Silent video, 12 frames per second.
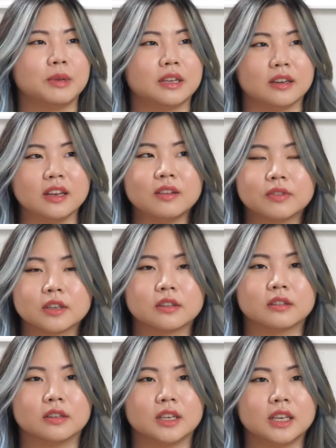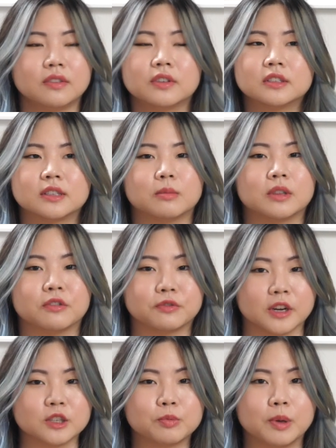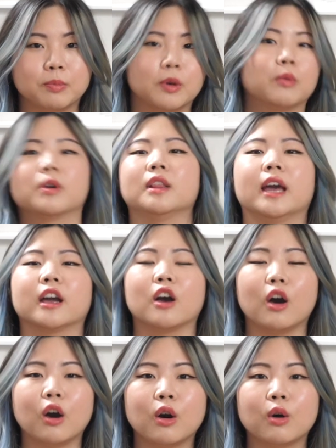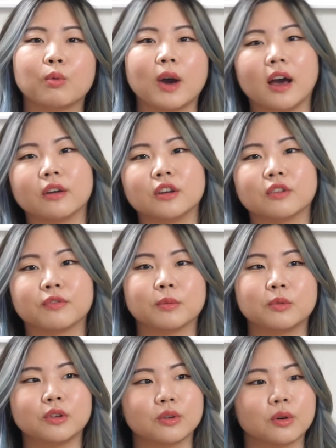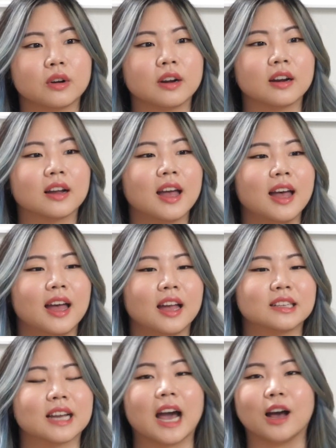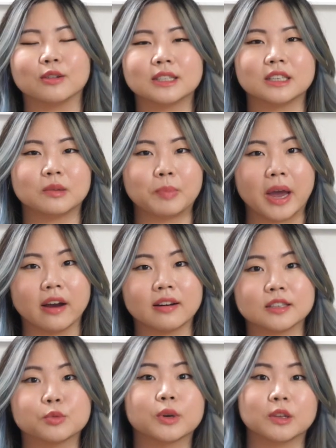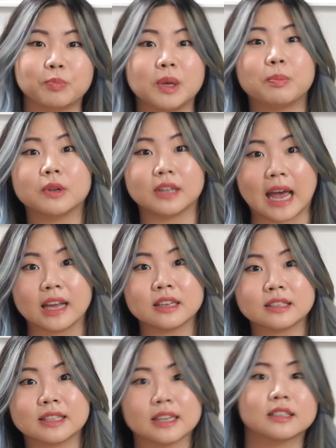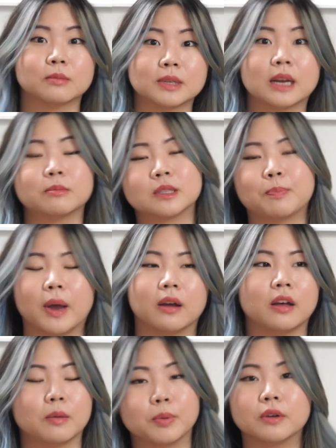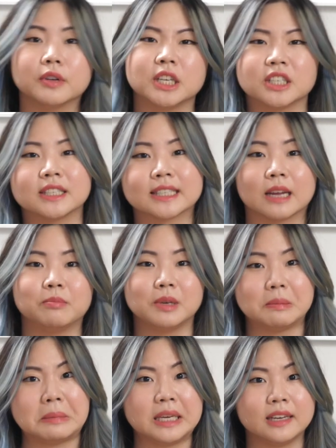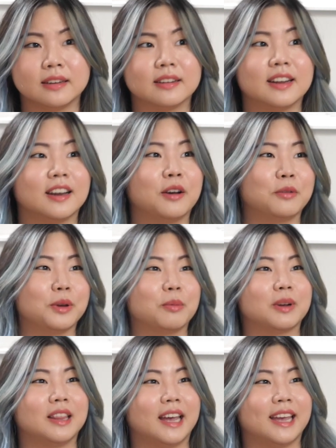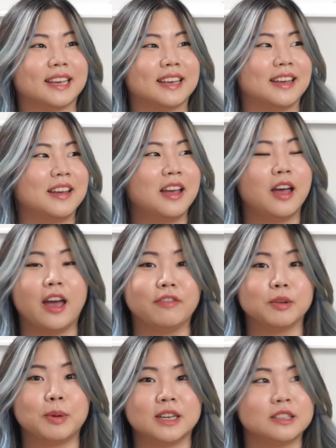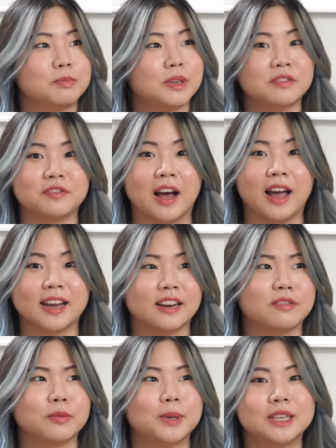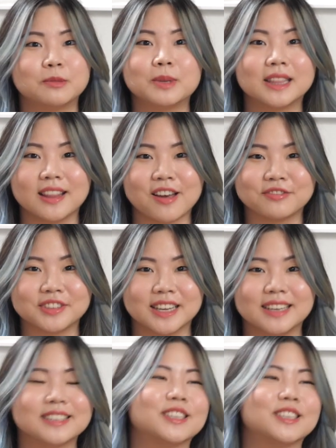I mean, even some of the French people were like, oh wow, you're from New York, and like, how's it in Paris? Were the people nice? Like, sometimes Parisians can be mean. And we were like, everybody's been fine, everybody's been lovely.